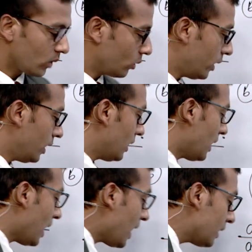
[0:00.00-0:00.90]
we
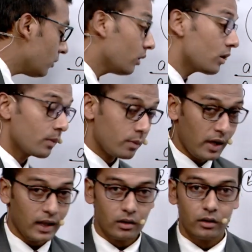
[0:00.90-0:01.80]
add or
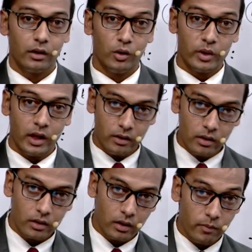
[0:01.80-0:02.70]
subtract
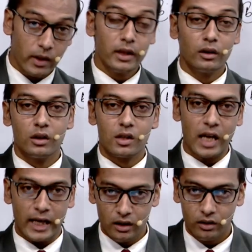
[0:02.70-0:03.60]
numerators depending on the
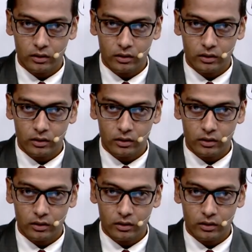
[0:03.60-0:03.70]
sign.